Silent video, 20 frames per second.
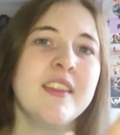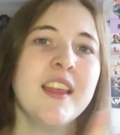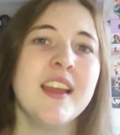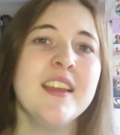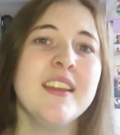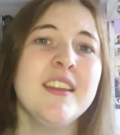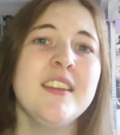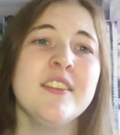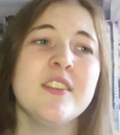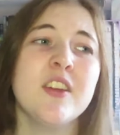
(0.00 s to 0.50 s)
There
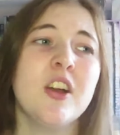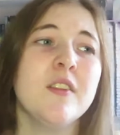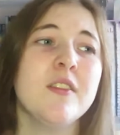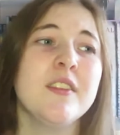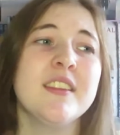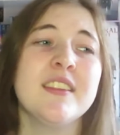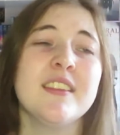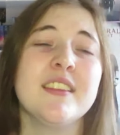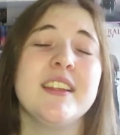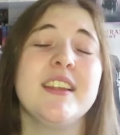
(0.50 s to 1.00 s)
is
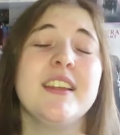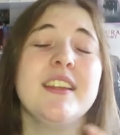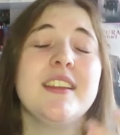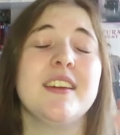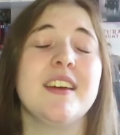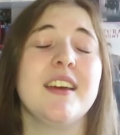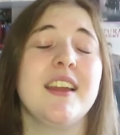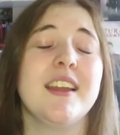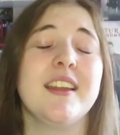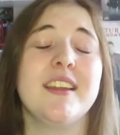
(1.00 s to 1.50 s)

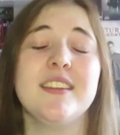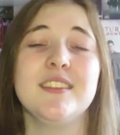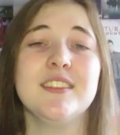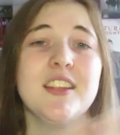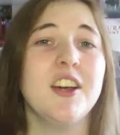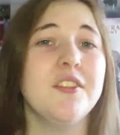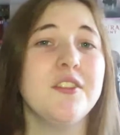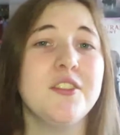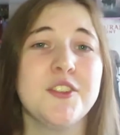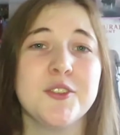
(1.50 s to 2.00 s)
obviously a
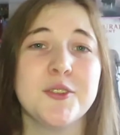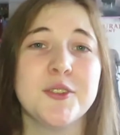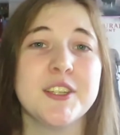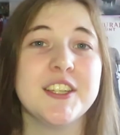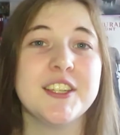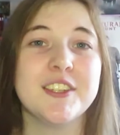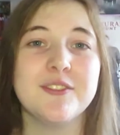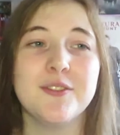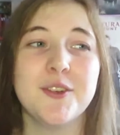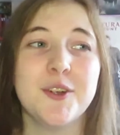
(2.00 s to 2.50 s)
love
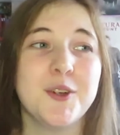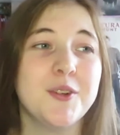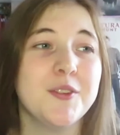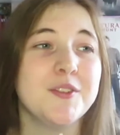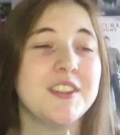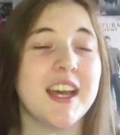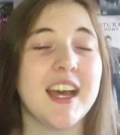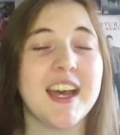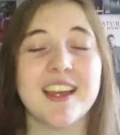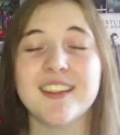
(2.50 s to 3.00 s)
story
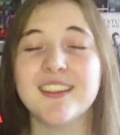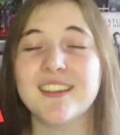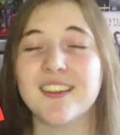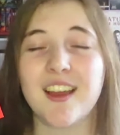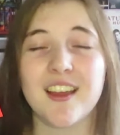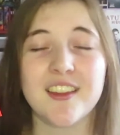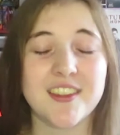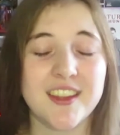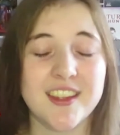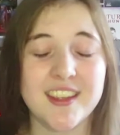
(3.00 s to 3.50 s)
involved, as
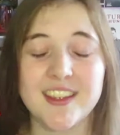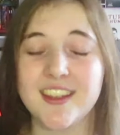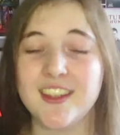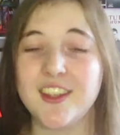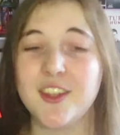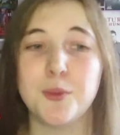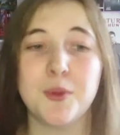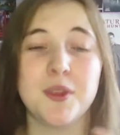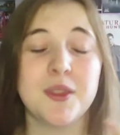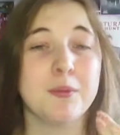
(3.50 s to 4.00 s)
there
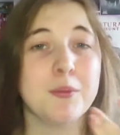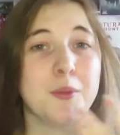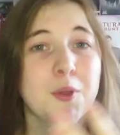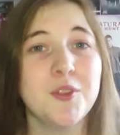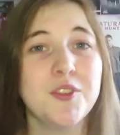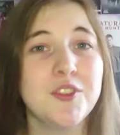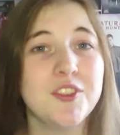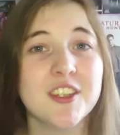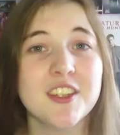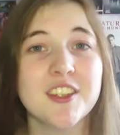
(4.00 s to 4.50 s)
is with
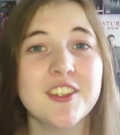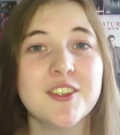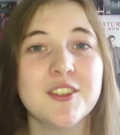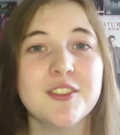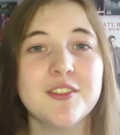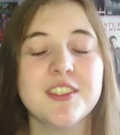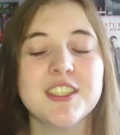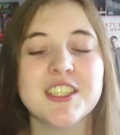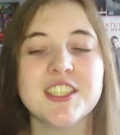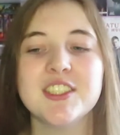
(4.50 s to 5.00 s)
most young
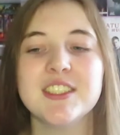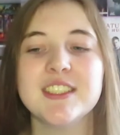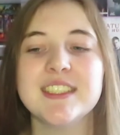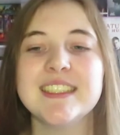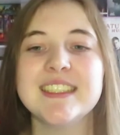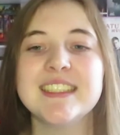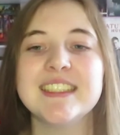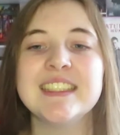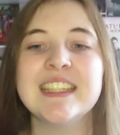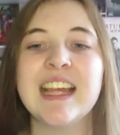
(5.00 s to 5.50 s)
adult
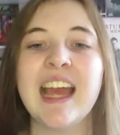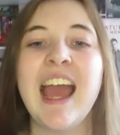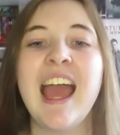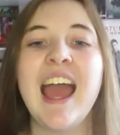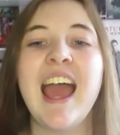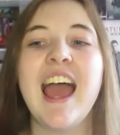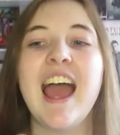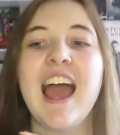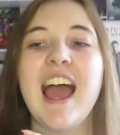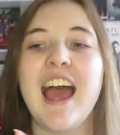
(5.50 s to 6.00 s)
fictions,
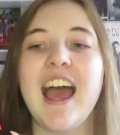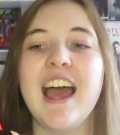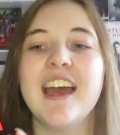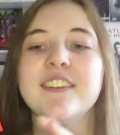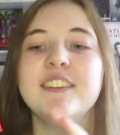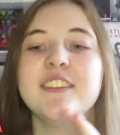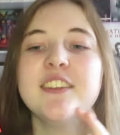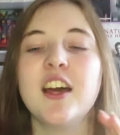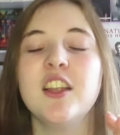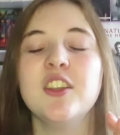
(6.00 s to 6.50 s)

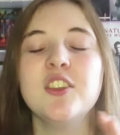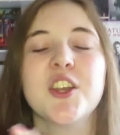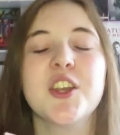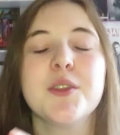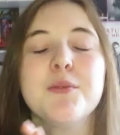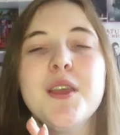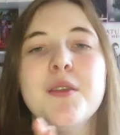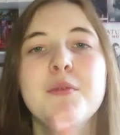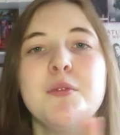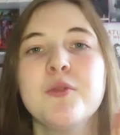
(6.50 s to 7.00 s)
and a lot
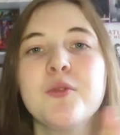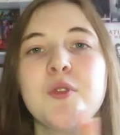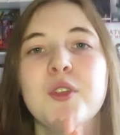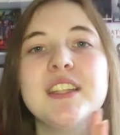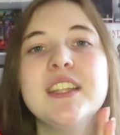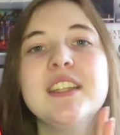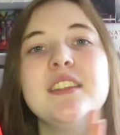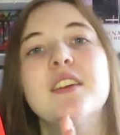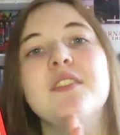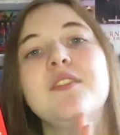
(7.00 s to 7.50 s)
of people
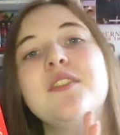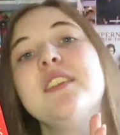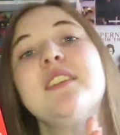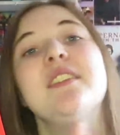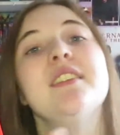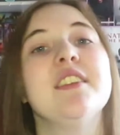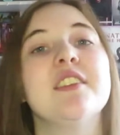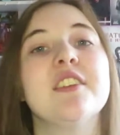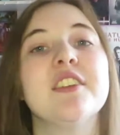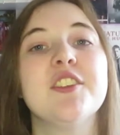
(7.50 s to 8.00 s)
really love
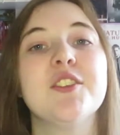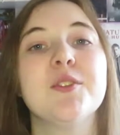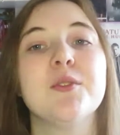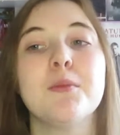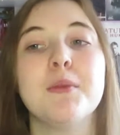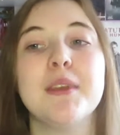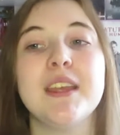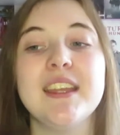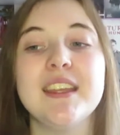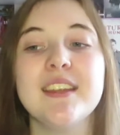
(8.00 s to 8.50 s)
this series, so
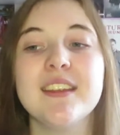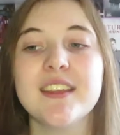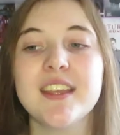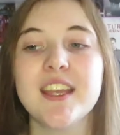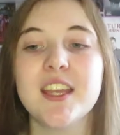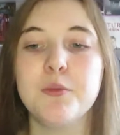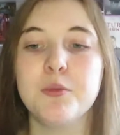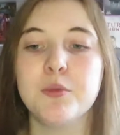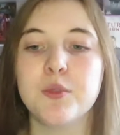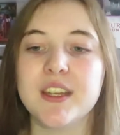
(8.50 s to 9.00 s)
I'm eager to
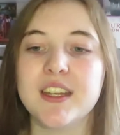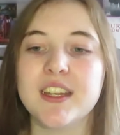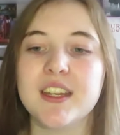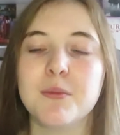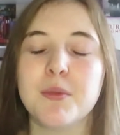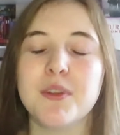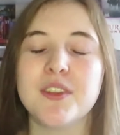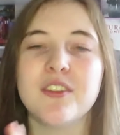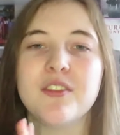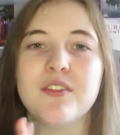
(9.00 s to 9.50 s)
keep
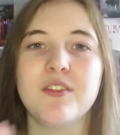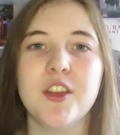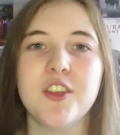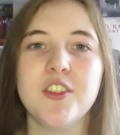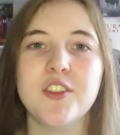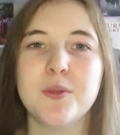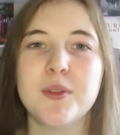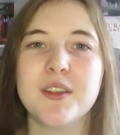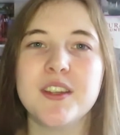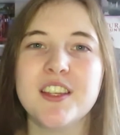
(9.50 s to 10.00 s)
reading, but the
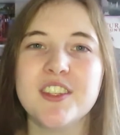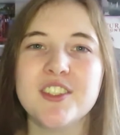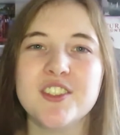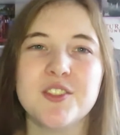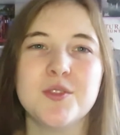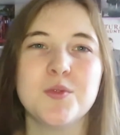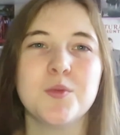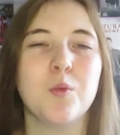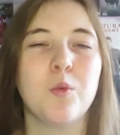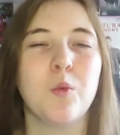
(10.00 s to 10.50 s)
first one I
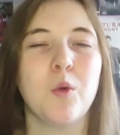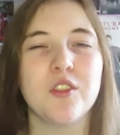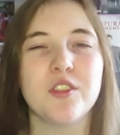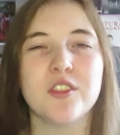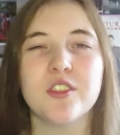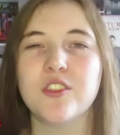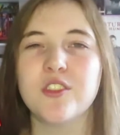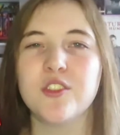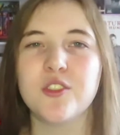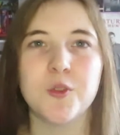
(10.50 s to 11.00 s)
just
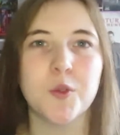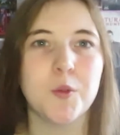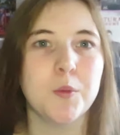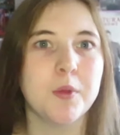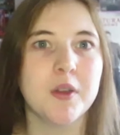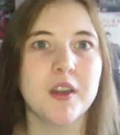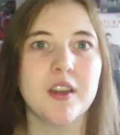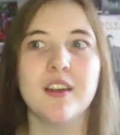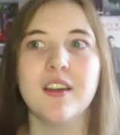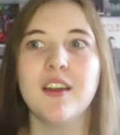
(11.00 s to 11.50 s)
wasn't
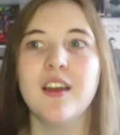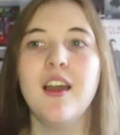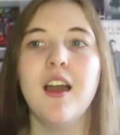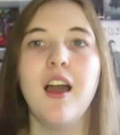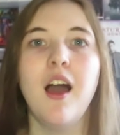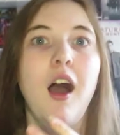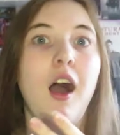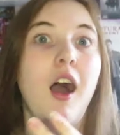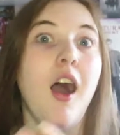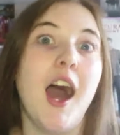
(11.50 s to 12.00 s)
super
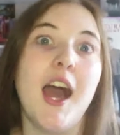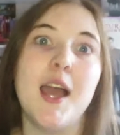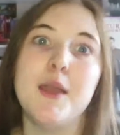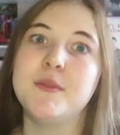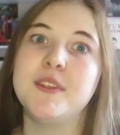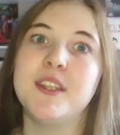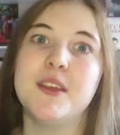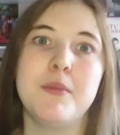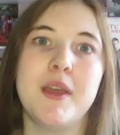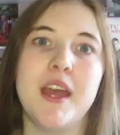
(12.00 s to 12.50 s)

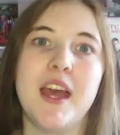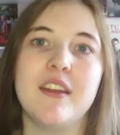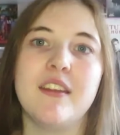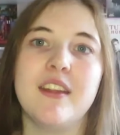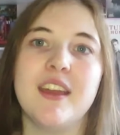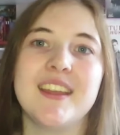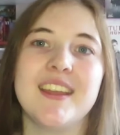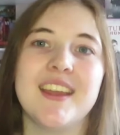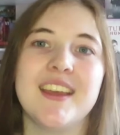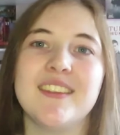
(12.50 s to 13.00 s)
hyped about,
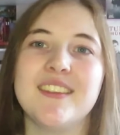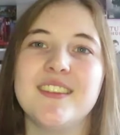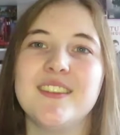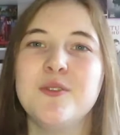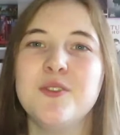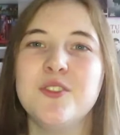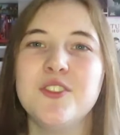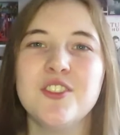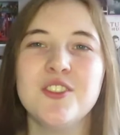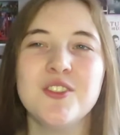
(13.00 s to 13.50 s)
I guess. It
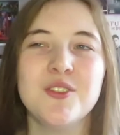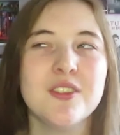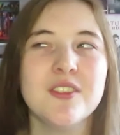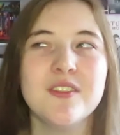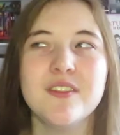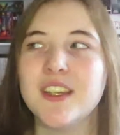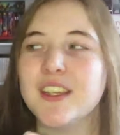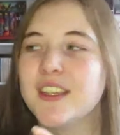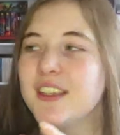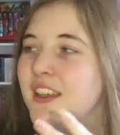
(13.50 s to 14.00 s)
was just sort
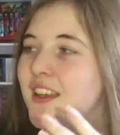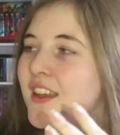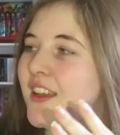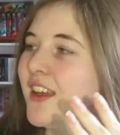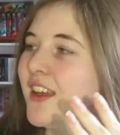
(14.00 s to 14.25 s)
of like